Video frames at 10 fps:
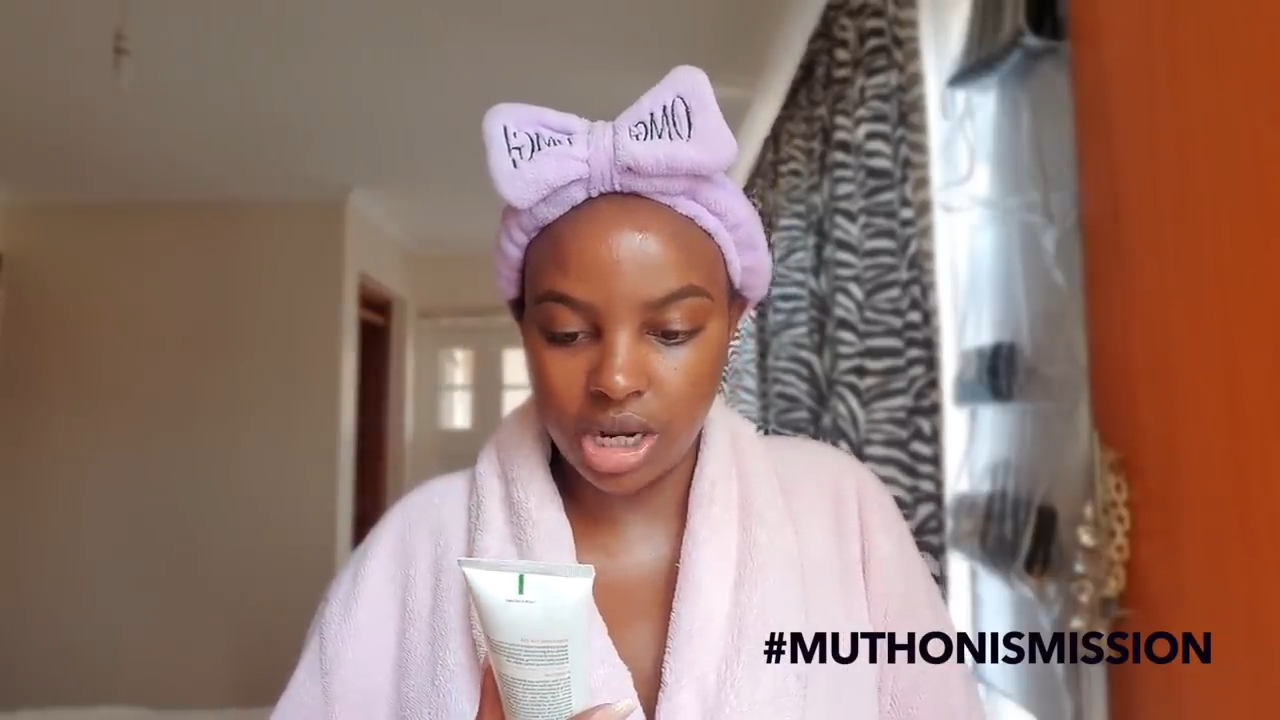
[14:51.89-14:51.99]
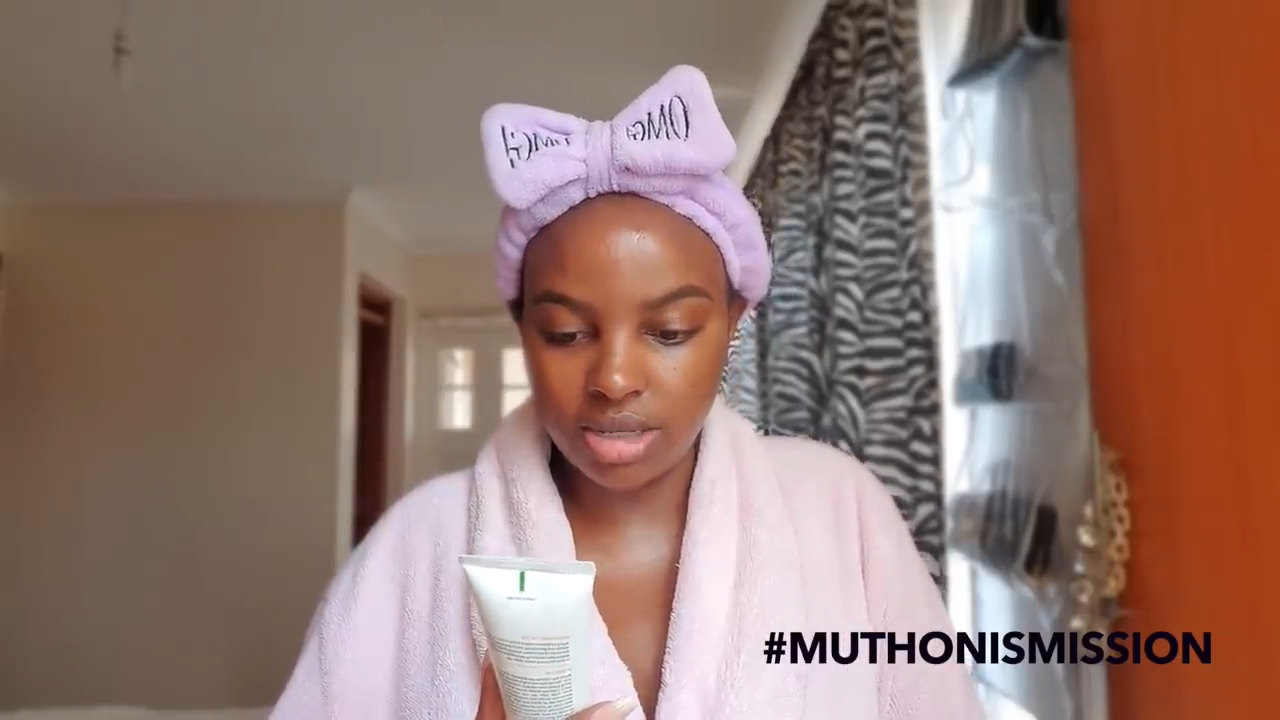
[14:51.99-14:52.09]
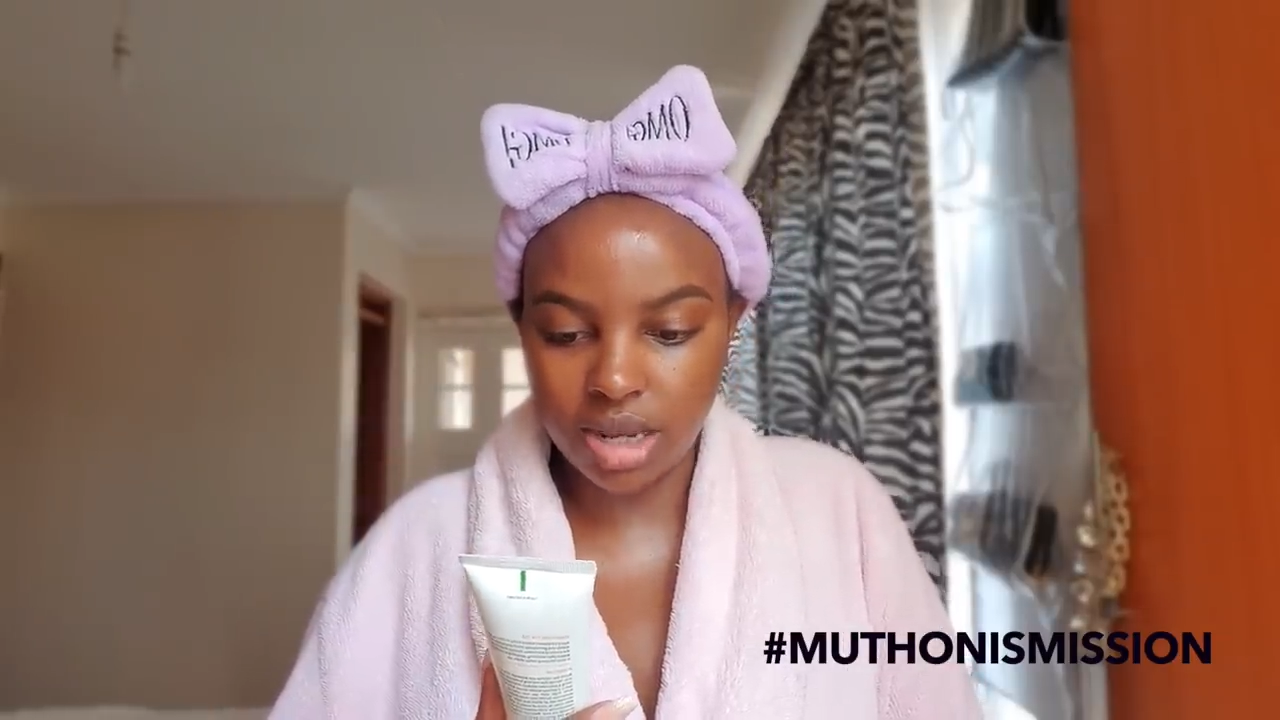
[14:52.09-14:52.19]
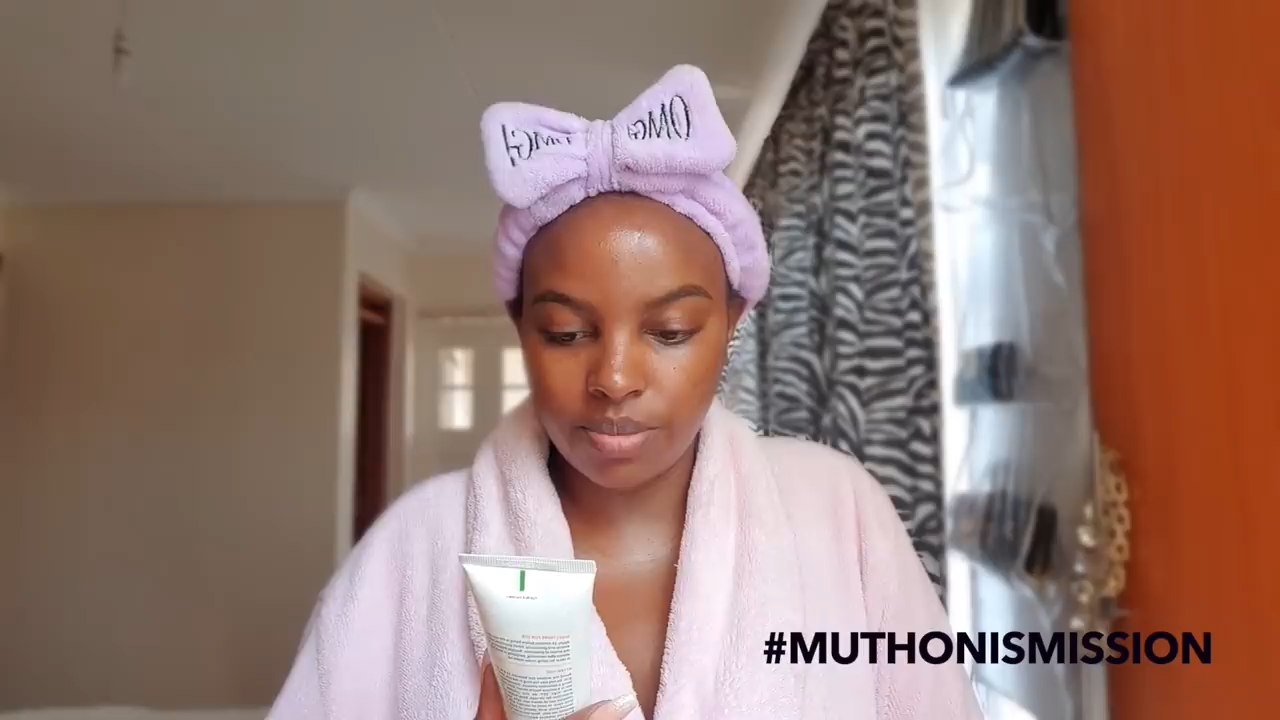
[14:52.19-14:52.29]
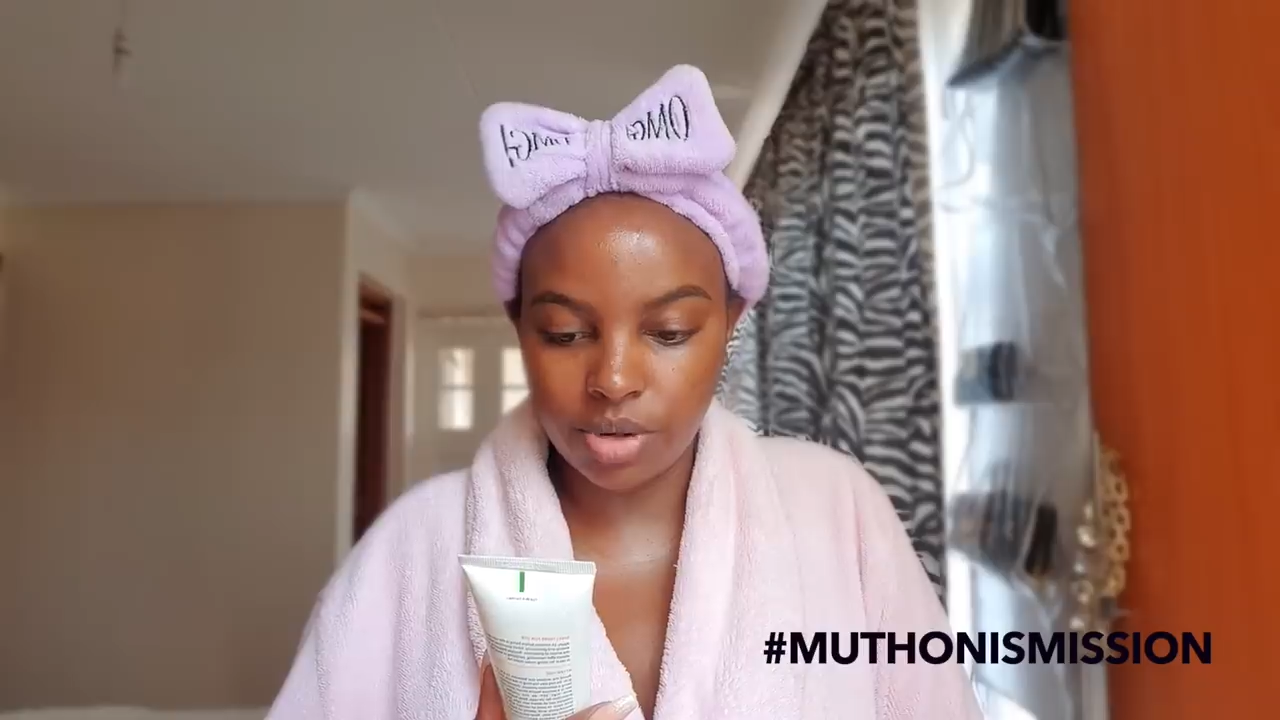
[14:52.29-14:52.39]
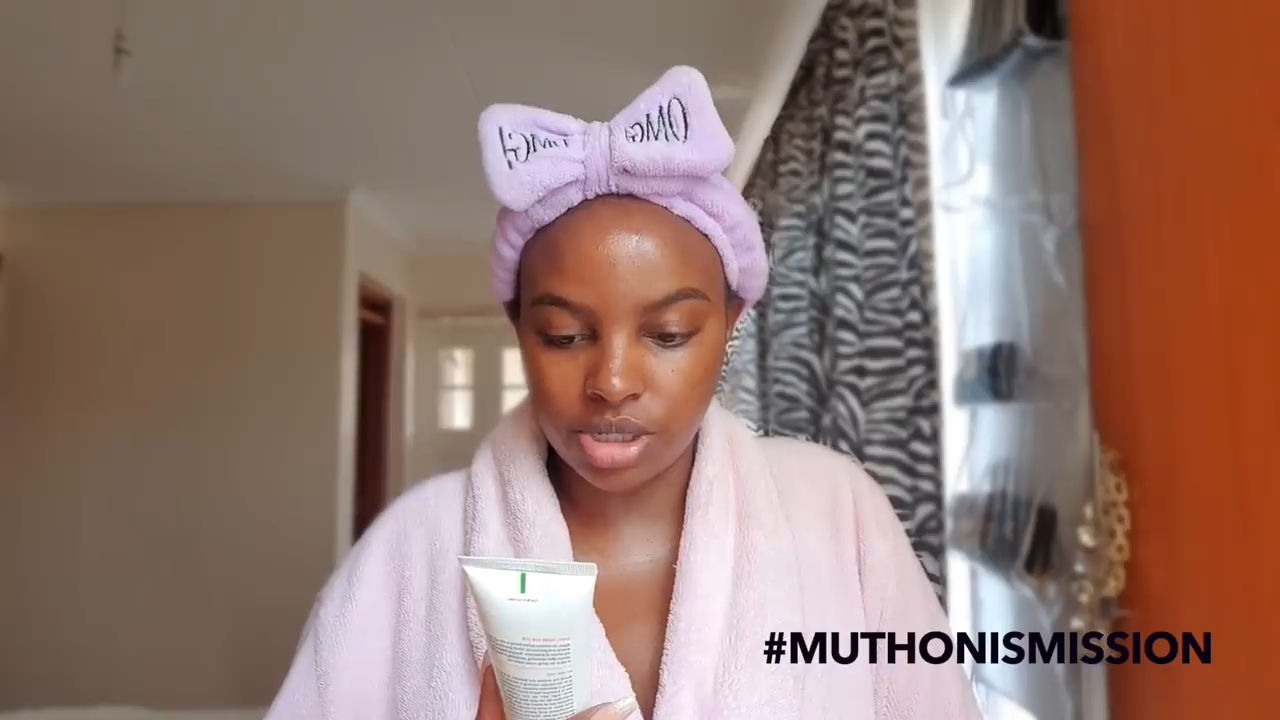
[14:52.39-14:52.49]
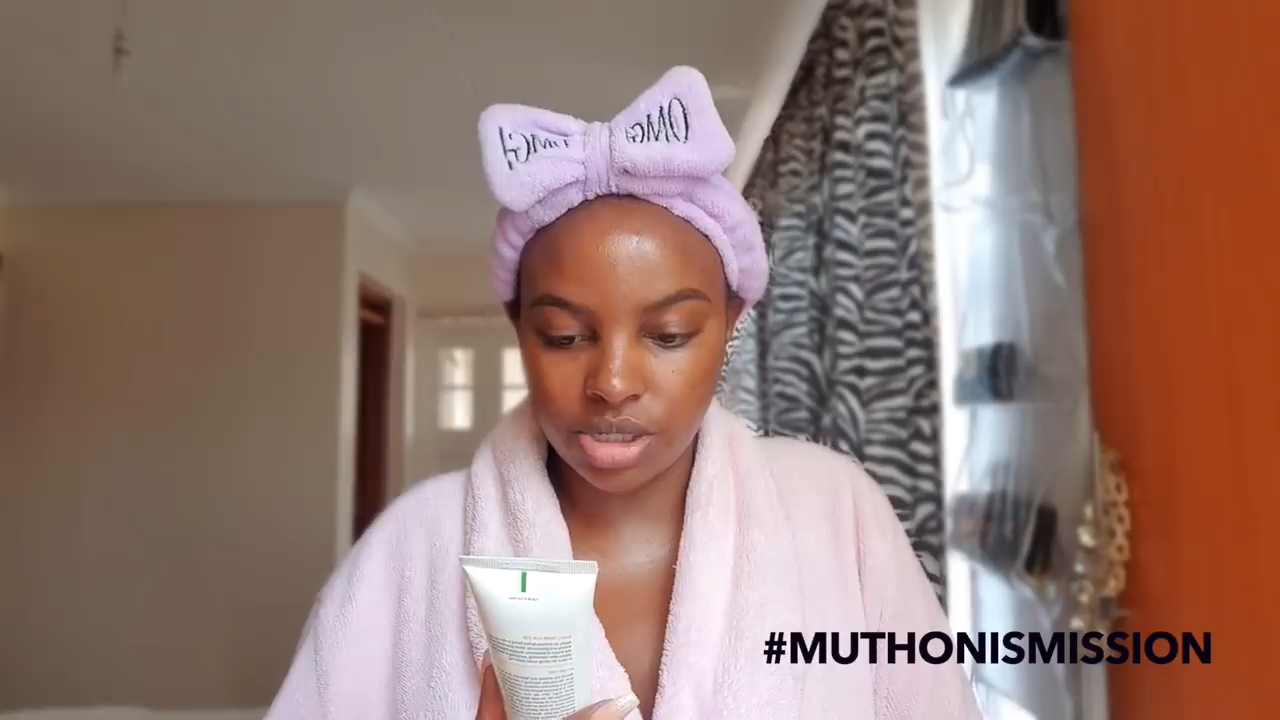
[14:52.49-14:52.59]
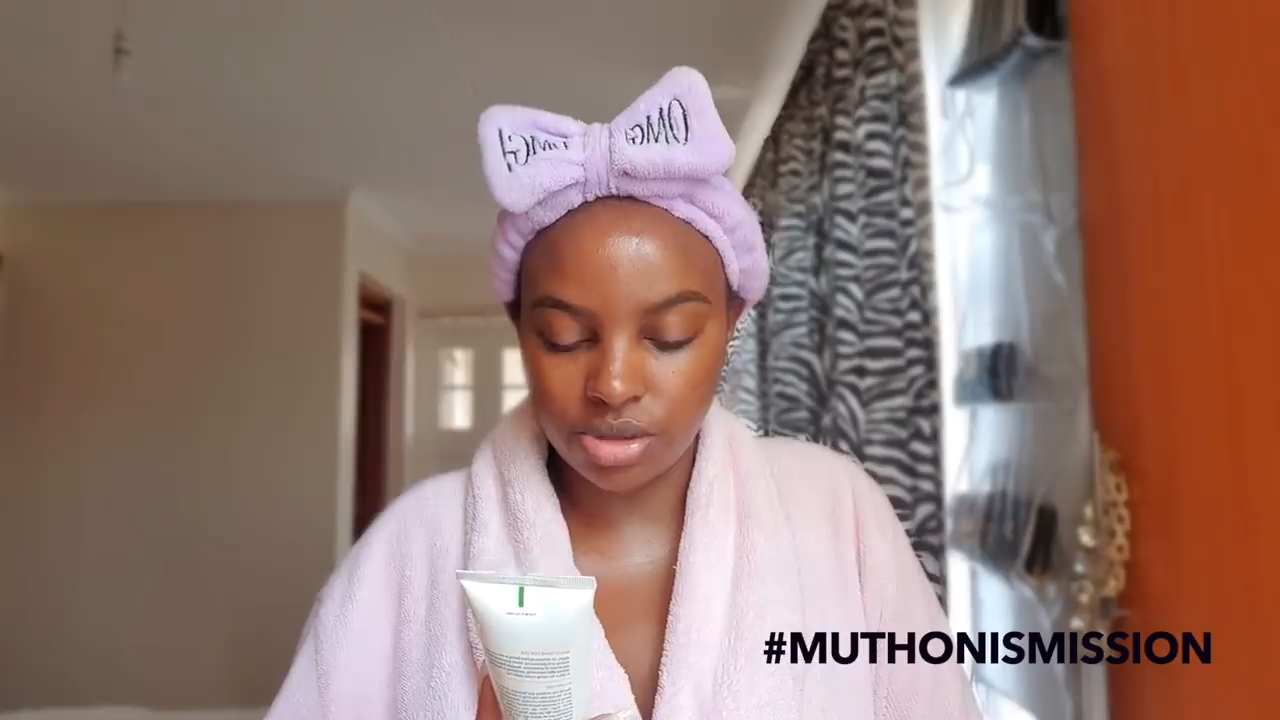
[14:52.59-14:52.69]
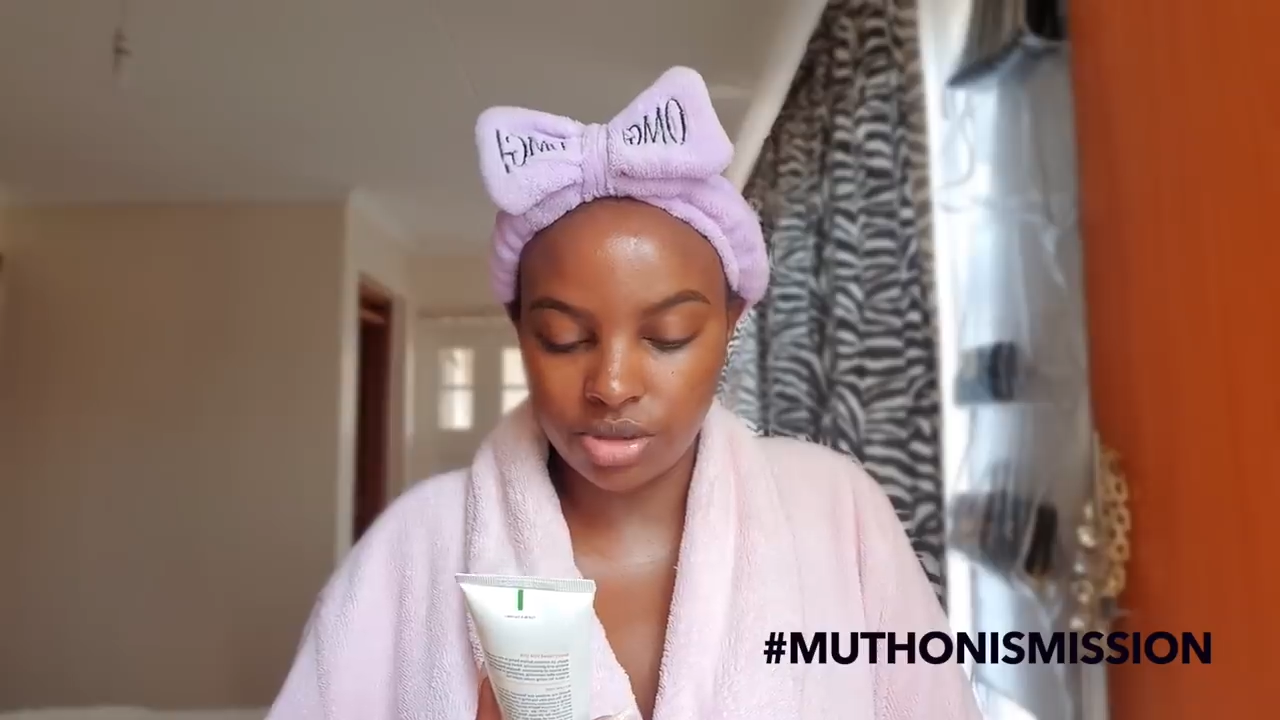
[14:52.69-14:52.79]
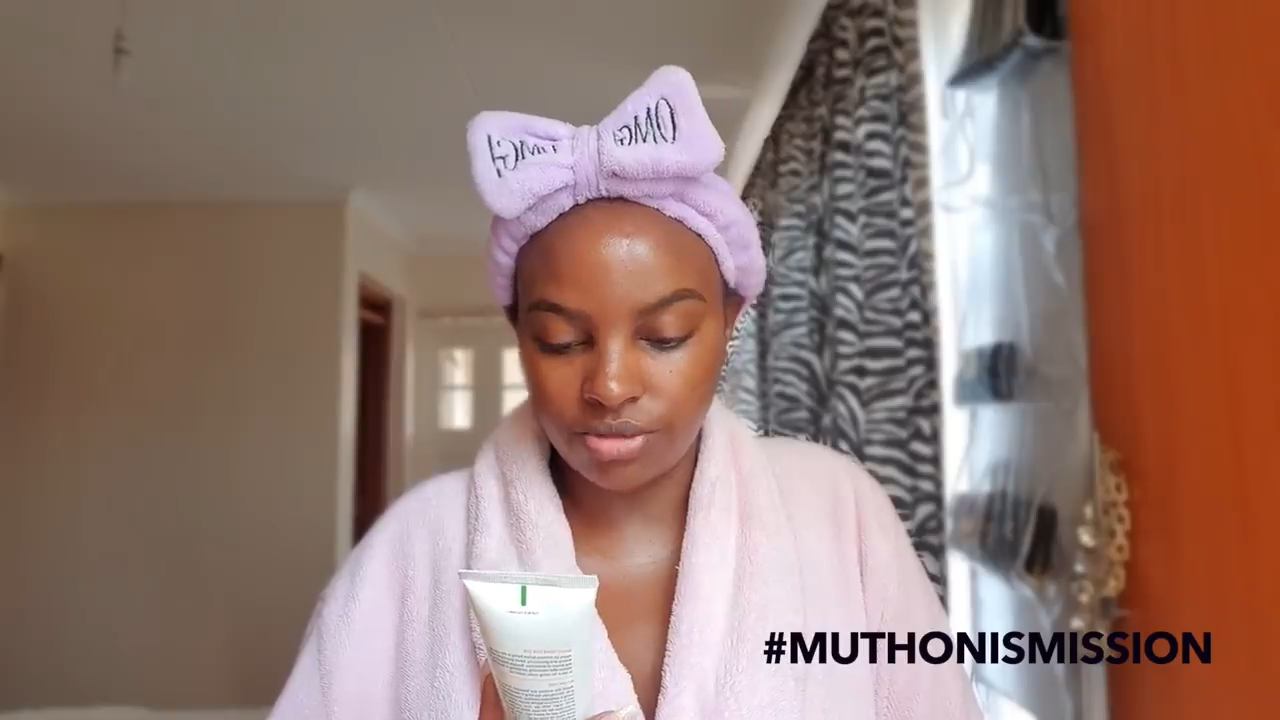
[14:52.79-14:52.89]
sun protection